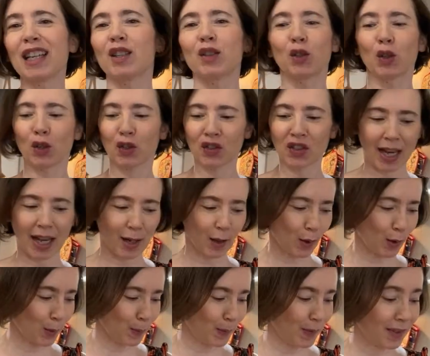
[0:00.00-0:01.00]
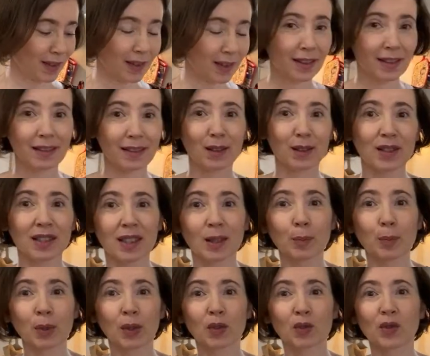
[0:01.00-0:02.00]
does I hope the the
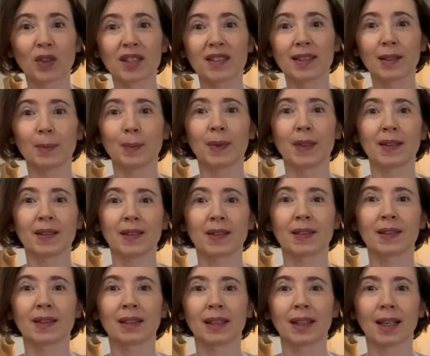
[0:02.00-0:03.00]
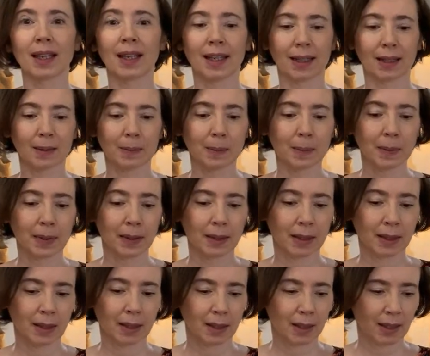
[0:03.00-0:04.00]
simple recipes help
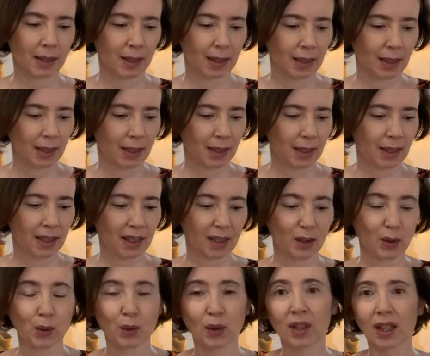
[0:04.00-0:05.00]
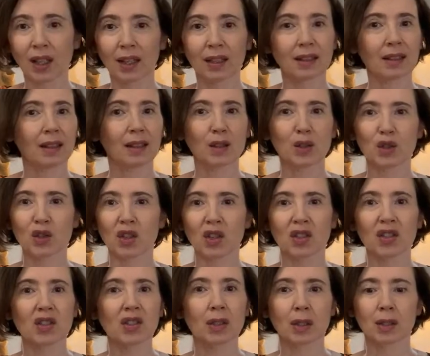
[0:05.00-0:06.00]
you can
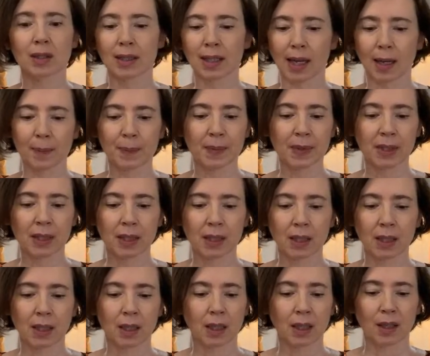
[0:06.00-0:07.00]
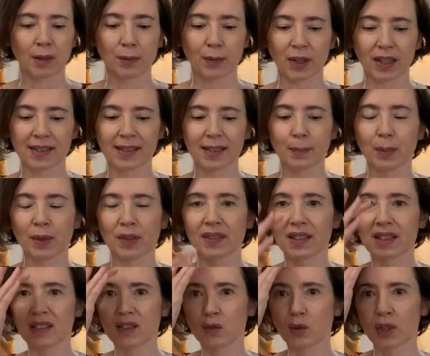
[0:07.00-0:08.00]
adjust adapt for example
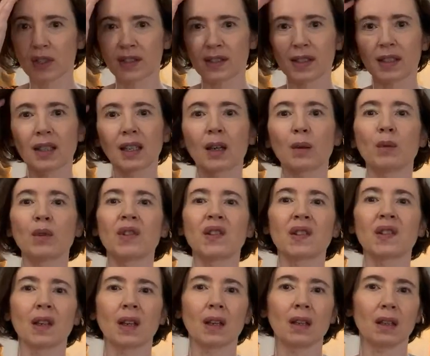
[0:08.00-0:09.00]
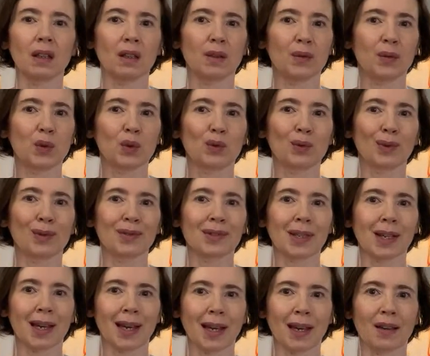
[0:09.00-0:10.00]
this dressing I would say if you don't
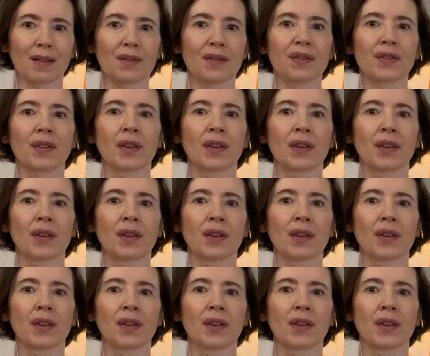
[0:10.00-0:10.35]
have